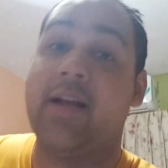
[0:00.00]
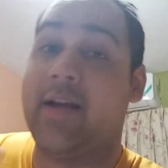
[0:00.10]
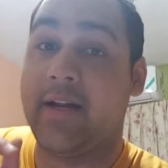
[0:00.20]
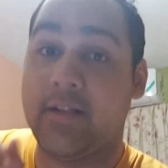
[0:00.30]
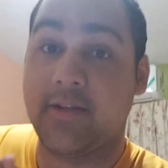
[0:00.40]

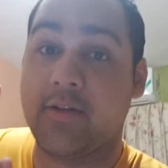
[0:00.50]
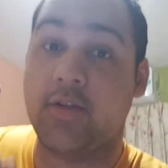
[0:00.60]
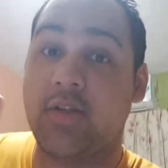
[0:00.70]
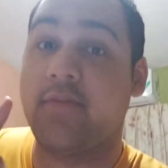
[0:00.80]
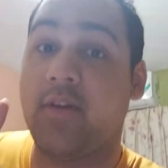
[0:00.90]
And I'll touch
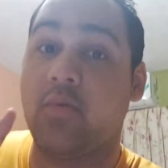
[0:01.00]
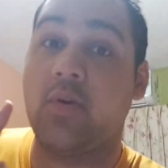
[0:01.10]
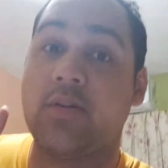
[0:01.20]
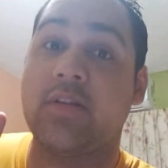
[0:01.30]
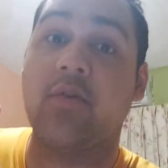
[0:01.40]
on Javon
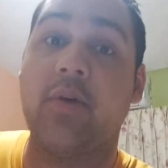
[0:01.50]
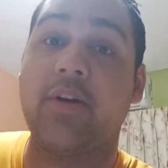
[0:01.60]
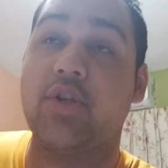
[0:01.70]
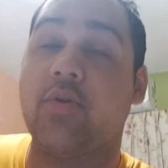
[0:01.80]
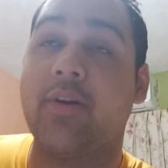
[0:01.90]
Watson
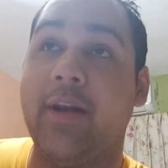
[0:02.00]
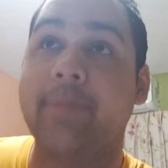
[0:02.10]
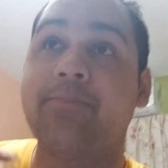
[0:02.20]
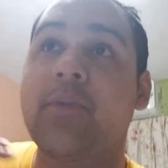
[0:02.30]
quite shortly.